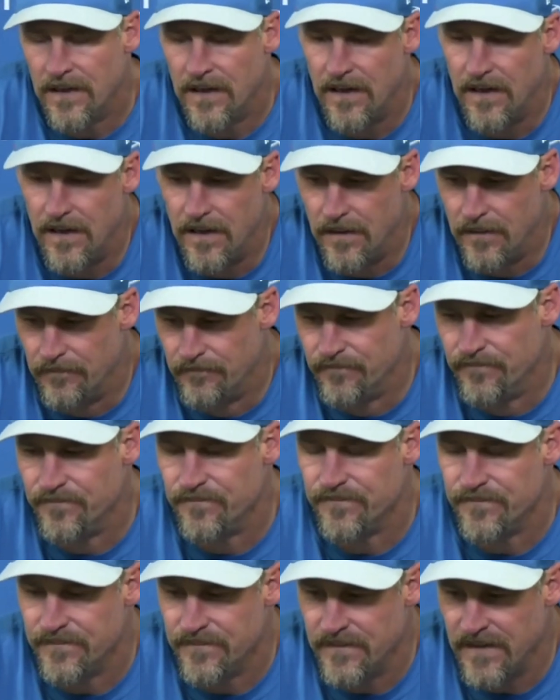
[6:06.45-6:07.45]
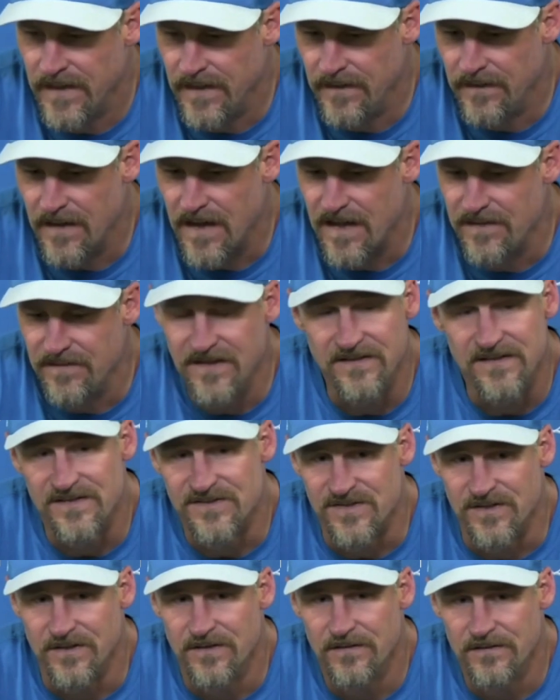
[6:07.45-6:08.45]
And I think
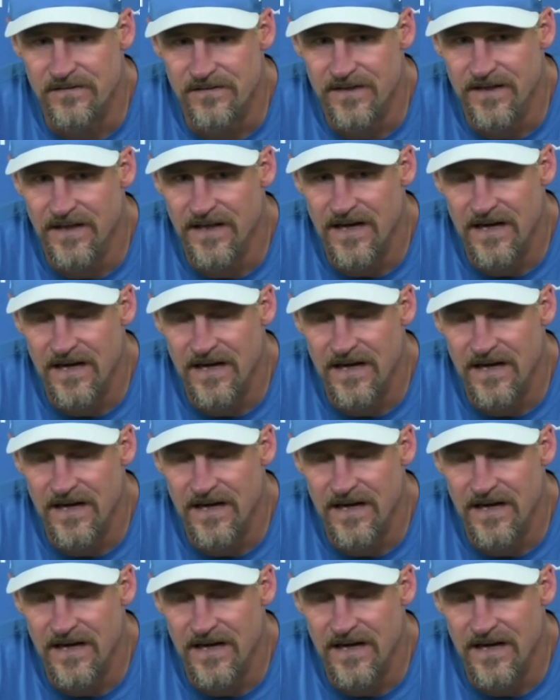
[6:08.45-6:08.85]
that's a good thing.